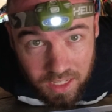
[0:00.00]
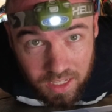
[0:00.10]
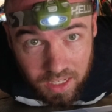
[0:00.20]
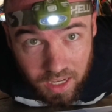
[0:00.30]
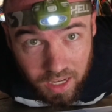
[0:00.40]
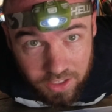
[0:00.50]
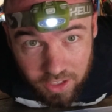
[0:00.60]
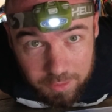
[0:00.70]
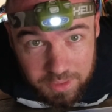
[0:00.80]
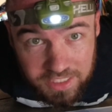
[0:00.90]
I don't know
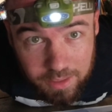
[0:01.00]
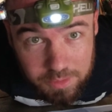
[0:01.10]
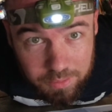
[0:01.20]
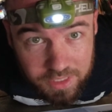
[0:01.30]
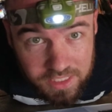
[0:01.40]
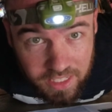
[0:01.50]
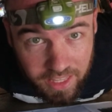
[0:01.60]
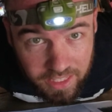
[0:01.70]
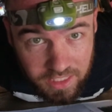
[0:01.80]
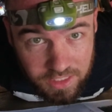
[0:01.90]
how many times I'm going to say
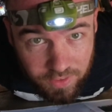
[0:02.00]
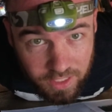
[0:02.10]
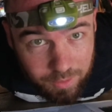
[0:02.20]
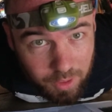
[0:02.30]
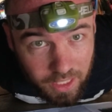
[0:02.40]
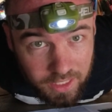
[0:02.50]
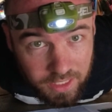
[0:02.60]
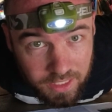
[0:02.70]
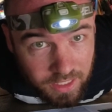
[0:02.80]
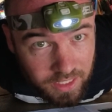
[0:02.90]
that in this video, but
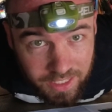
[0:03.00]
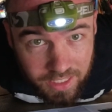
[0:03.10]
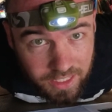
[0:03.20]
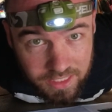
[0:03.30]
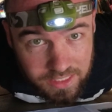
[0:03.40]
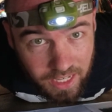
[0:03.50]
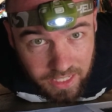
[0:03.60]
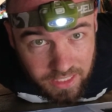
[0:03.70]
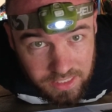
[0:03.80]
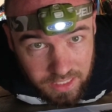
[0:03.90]
it's
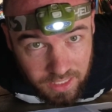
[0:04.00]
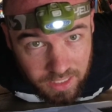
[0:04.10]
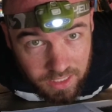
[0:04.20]
not easy.